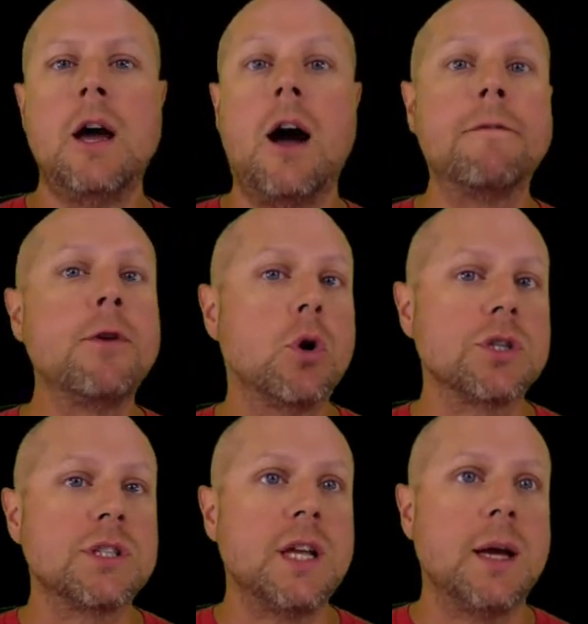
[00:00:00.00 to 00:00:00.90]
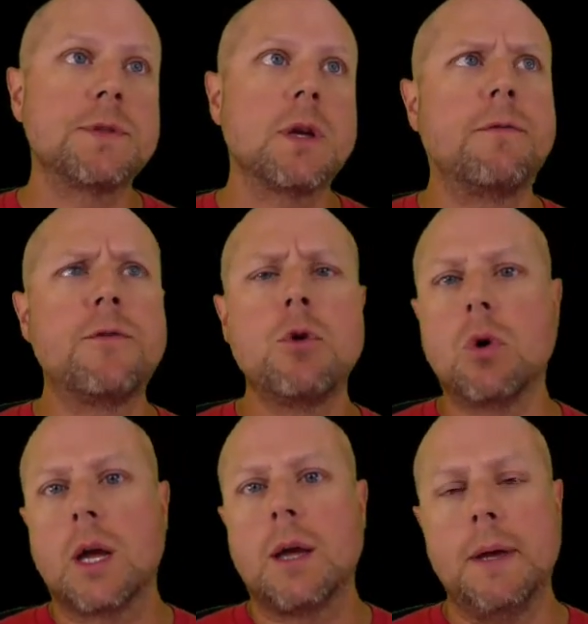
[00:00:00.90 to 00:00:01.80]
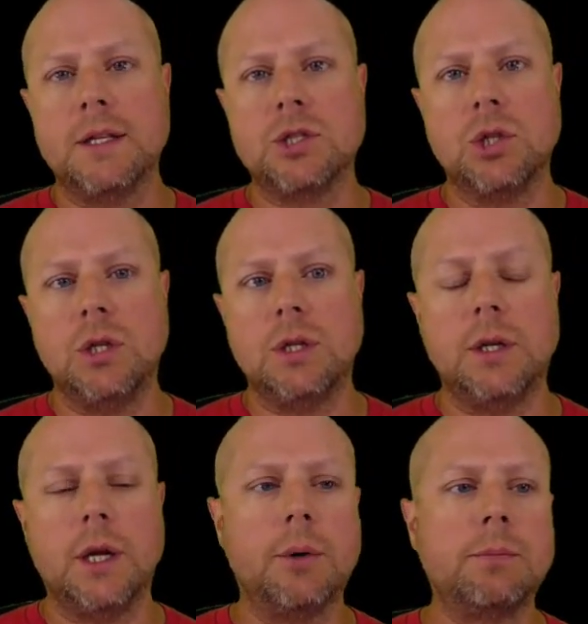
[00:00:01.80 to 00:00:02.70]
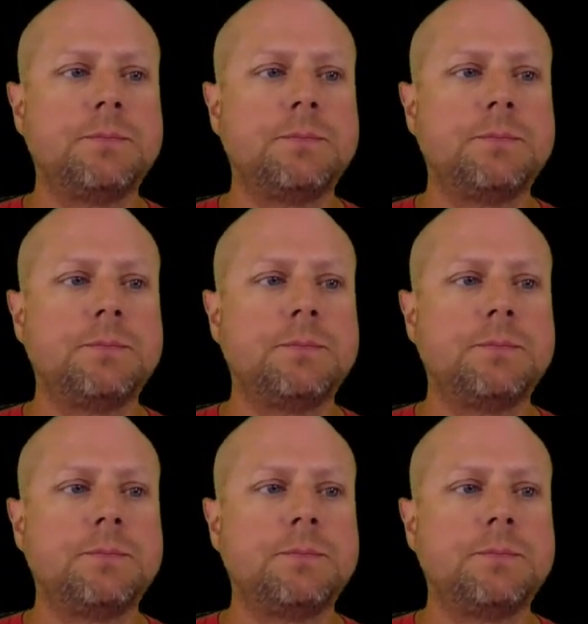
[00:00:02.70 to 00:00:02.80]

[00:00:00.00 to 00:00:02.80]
A few more steps, a few more commands you need to know.